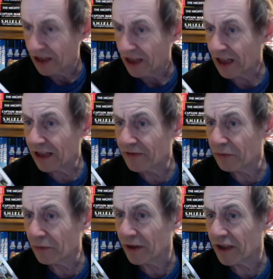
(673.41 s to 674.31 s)
I love this
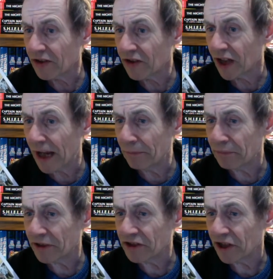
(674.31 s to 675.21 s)
one. It's uh,
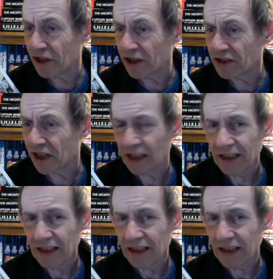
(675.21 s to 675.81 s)
Empress Ursa.